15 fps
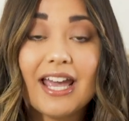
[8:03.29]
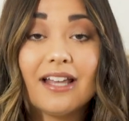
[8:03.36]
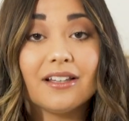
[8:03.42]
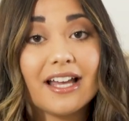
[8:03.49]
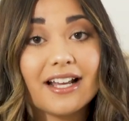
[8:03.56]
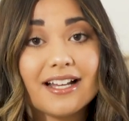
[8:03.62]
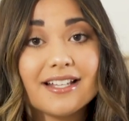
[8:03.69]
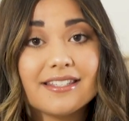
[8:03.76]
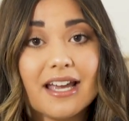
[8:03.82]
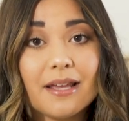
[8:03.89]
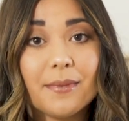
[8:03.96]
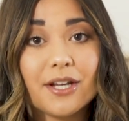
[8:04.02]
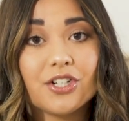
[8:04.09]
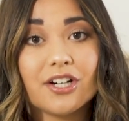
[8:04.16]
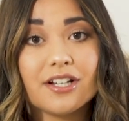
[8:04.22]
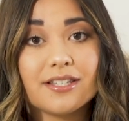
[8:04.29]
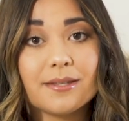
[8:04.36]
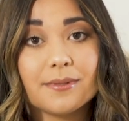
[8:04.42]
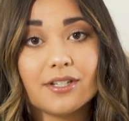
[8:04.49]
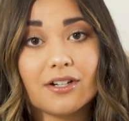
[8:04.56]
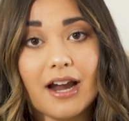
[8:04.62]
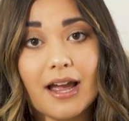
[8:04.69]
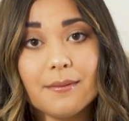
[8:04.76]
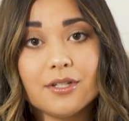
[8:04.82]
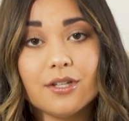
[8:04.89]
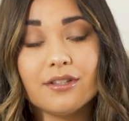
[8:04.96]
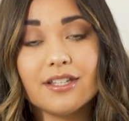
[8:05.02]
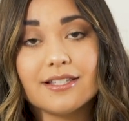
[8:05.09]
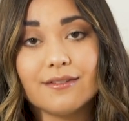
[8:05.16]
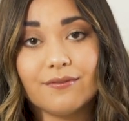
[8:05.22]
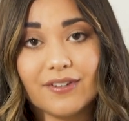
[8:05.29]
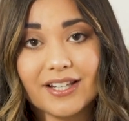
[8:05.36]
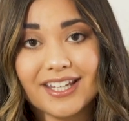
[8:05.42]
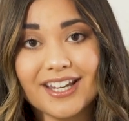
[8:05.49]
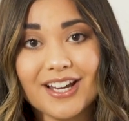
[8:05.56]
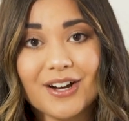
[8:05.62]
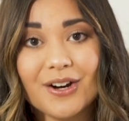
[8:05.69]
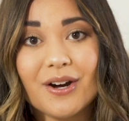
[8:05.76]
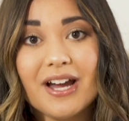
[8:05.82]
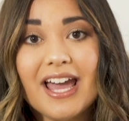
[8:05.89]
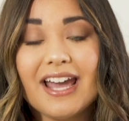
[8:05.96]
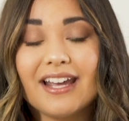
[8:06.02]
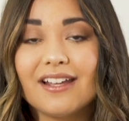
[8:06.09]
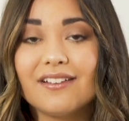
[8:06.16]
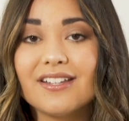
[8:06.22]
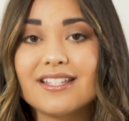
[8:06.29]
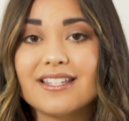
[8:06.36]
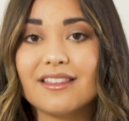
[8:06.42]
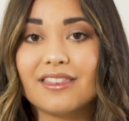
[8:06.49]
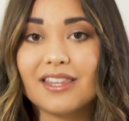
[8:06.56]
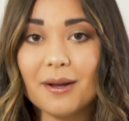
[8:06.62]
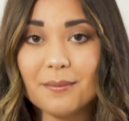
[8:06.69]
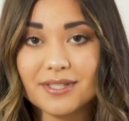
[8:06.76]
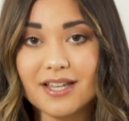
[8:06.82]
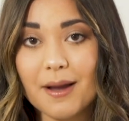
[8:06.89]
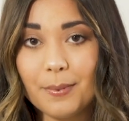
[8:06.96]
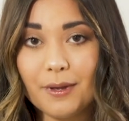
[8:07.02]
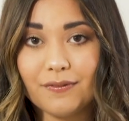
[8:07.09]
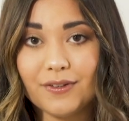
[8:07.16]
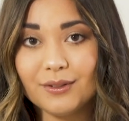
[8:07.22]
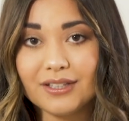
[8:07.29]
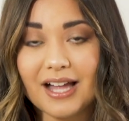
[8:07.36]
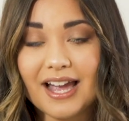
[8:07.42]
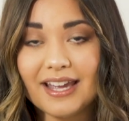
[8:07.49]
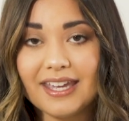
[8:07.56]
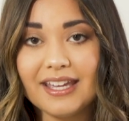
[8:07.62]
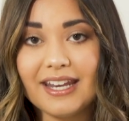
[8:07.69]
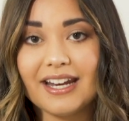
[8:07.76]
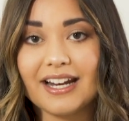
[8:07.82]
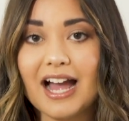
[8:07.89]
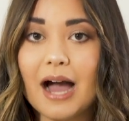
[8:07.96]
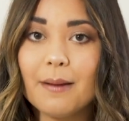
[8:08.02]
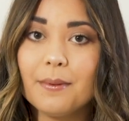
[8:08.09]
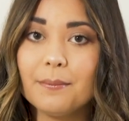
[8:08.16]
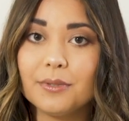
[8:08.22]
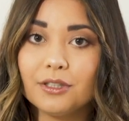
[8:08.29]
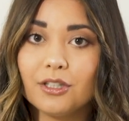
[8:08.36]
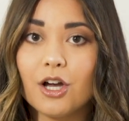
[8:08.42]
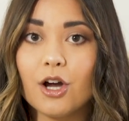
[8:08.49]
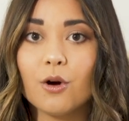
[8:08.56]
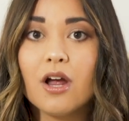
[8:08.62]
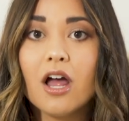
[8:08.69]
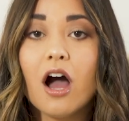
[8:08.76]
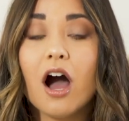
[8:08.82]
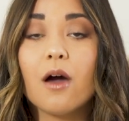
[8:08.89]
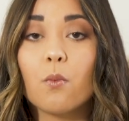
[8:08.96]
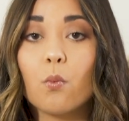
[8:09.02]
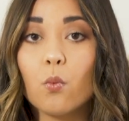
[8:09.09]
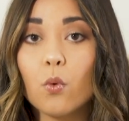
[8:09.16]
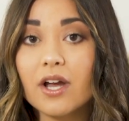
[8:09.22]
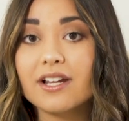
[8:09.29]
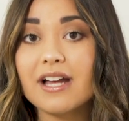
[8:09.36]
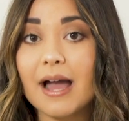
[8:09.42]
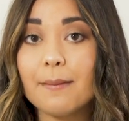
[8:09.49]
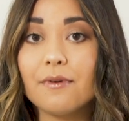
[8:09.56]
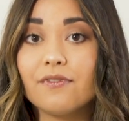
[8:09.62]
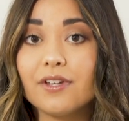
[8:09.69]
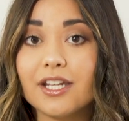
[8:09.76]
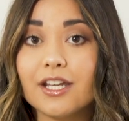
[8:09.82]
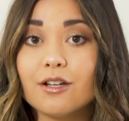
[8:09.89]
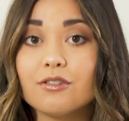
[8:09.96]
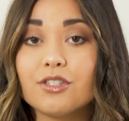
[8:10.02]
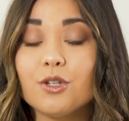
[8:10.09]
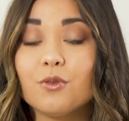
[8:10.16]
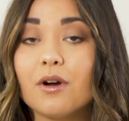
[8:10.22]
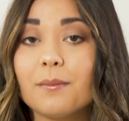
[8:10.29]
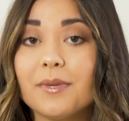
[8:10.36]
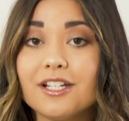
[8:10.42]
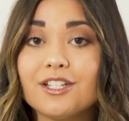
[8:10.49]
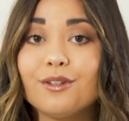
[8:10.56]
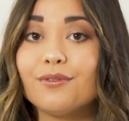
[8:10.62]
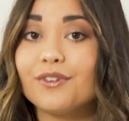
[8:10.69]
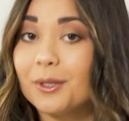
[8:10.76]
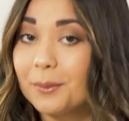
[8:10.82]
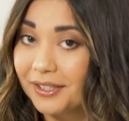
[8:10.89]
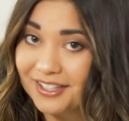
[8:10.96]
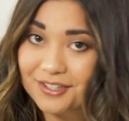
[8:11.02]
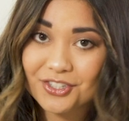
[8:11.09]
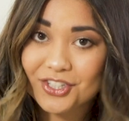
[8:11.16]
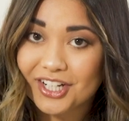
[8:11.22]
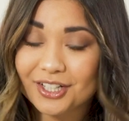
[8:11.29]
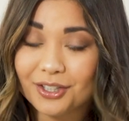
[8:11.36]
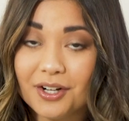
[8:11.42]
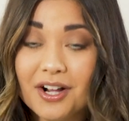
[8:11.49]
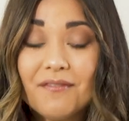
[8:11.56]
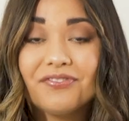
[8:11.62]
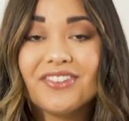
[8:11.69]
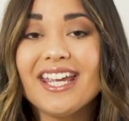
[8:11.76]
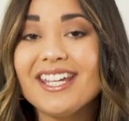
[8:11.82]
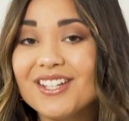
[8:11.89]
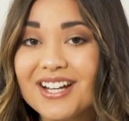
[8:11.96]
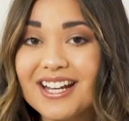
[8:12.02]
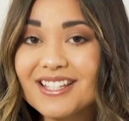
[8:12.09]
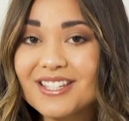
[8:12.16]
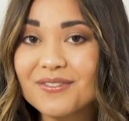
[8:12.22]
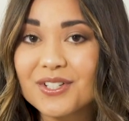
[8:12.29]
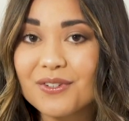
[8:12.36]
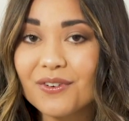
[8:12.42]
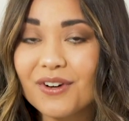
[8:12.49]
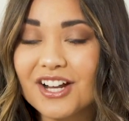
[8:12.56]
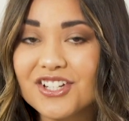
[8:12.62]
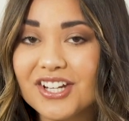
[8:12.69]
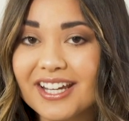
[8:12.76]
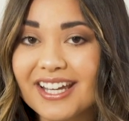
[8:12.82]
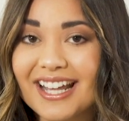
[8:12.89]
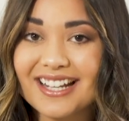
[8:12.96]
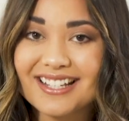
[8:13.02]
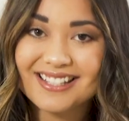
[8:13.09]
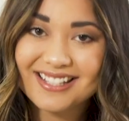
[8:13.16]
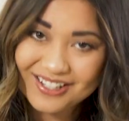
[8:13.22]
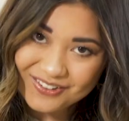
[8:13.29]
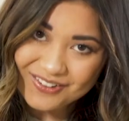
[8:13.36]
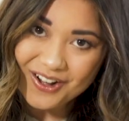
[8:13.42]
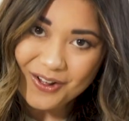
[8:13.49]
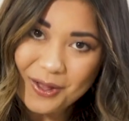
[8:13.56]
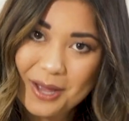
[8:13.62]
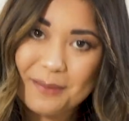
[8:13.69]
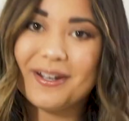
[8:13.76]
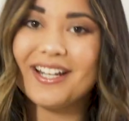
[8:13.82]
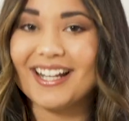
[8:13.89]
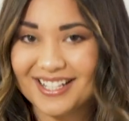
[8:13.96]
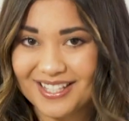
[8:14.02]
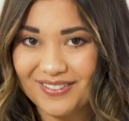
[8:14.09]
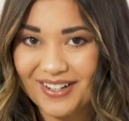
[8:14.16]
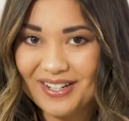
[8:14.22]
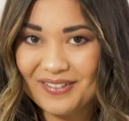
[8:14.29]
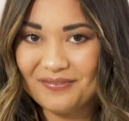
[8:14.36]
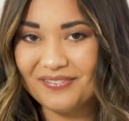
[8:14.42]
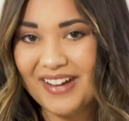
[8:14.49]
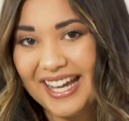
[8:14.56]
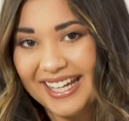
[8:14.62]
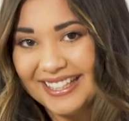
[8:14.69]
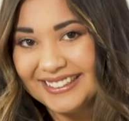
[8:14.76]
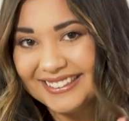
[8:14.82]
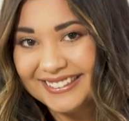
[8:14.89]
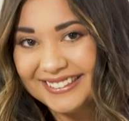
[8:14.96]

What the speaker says: And like I said, make sure to subscribe to this video and give this a thumbs up if you like it, and a comment below on what type of videos you want me to film on this channel. Thank you guys so much for watching, and I'll see you all in my next one. Bye!